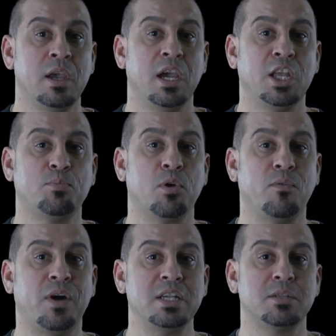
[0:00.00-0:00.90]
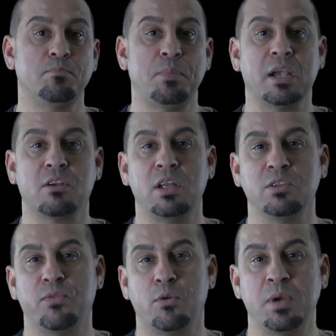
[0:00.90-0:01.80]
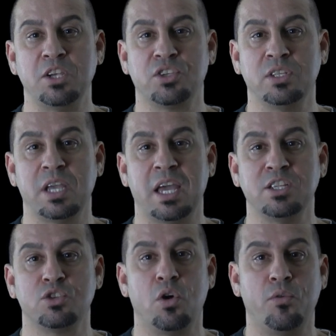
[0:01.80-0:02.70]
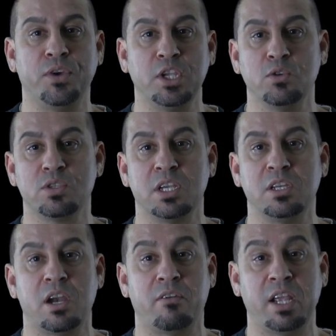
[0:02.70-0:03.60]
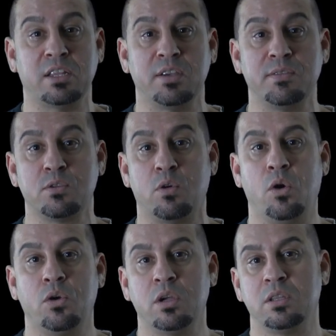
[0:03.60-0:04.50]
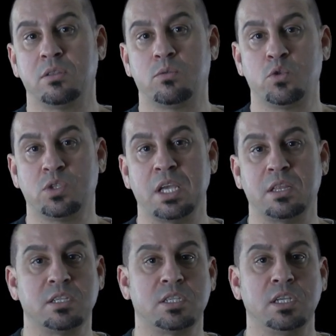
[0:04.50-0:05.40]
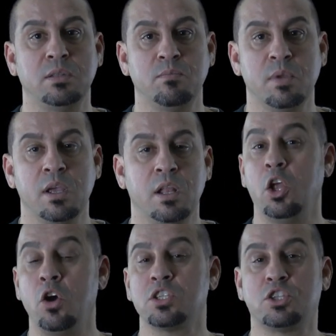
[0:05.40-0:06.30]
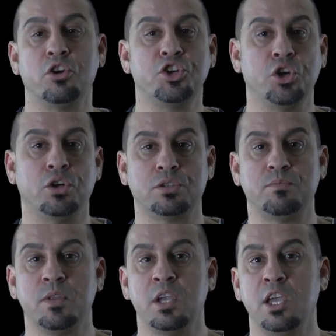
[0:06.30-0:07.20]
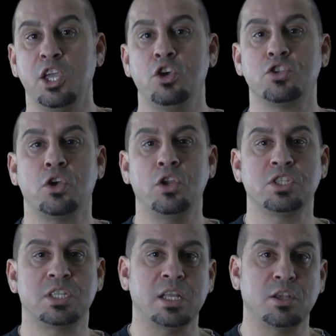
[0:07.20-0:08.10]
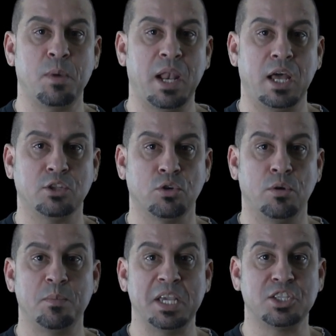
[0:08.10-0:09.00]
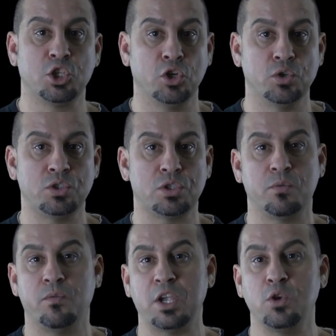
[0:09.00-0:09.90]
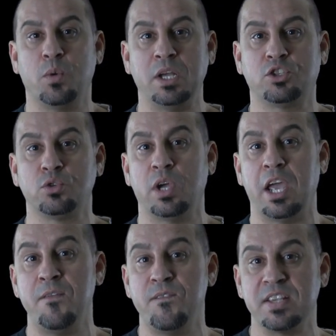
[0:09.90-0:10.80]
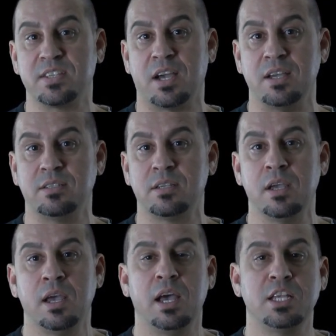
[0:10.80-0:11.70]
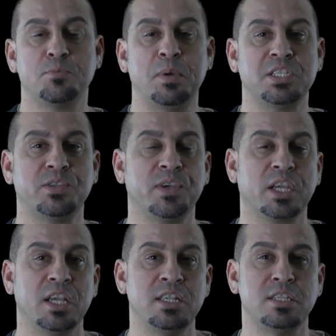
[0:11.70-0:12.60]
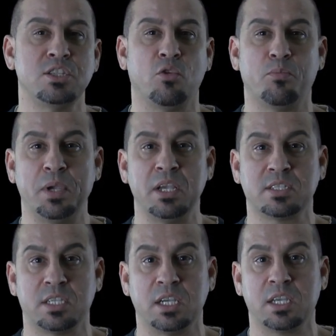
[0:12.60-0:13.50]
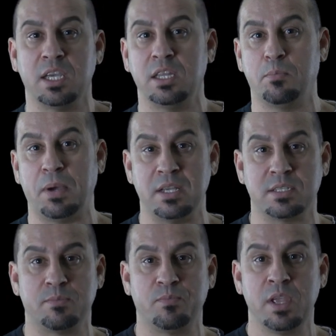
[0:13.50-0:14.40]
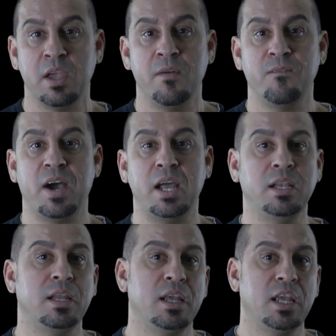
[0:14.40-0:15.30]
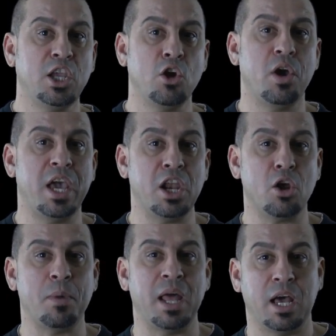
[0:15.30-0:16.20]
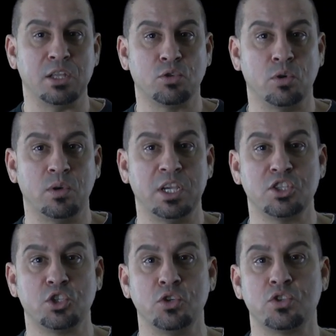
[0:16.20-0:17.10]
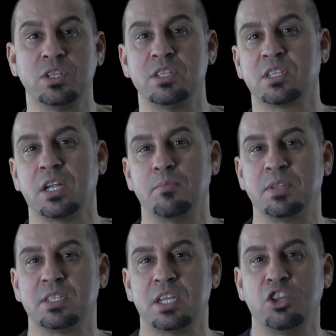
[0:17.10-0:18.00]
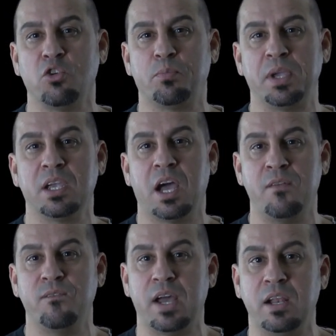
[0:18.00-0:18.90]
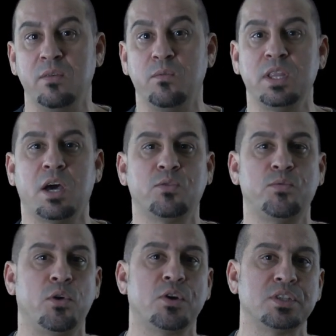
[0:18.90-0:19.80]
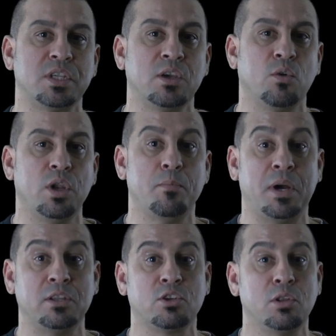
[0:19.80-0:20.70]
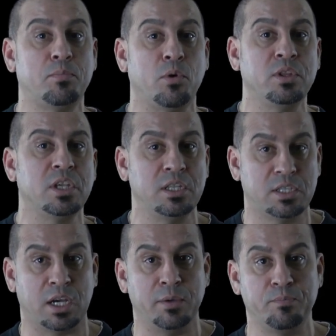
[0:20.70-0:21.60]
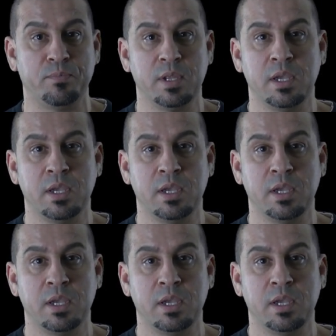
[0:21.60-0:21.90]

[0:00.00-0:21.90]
It provides background information and is often used in narratives or to set the scene. Long story short, io sono stato malato is used when you want to emphasize a specific instance of being sick in the past, while io ero malato is used to describe the state of being unwell without focusing on a particular point in time.